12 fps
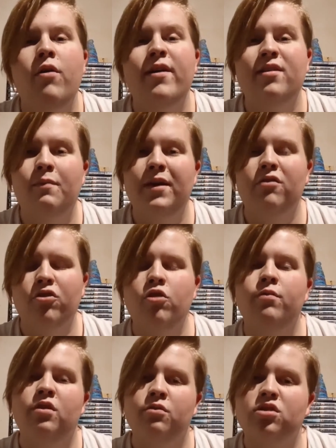here's a big group,
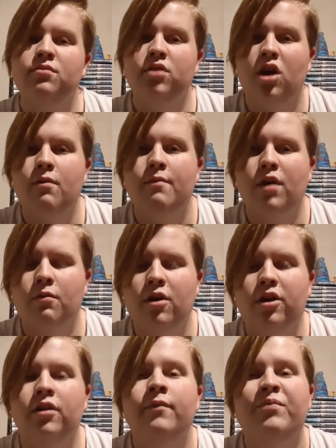and you watch them die one by
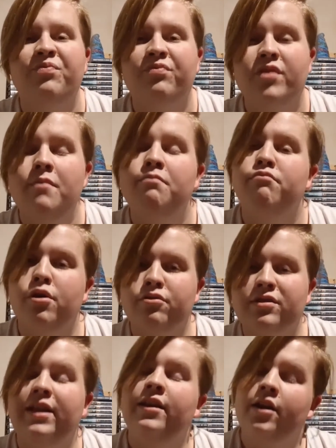one.
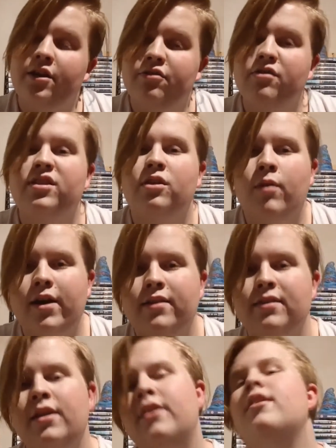Mostly in uninteresting
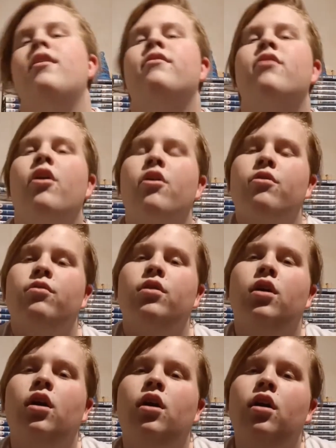ways. So,
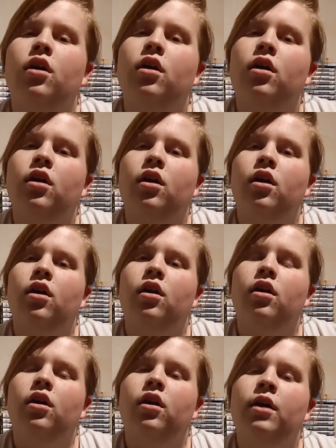
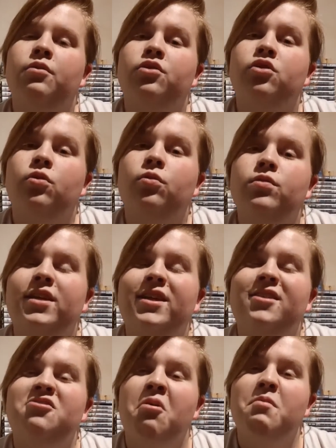it was cool
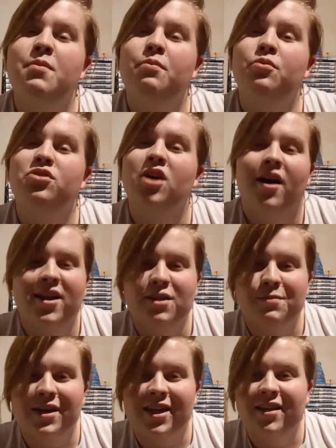seeing so many people die at the
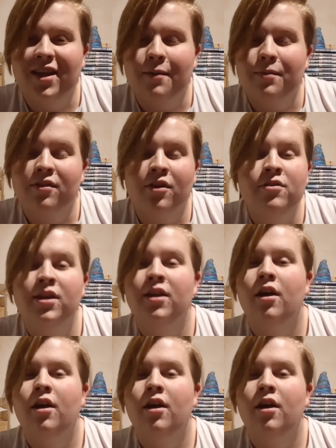beginning of the episode.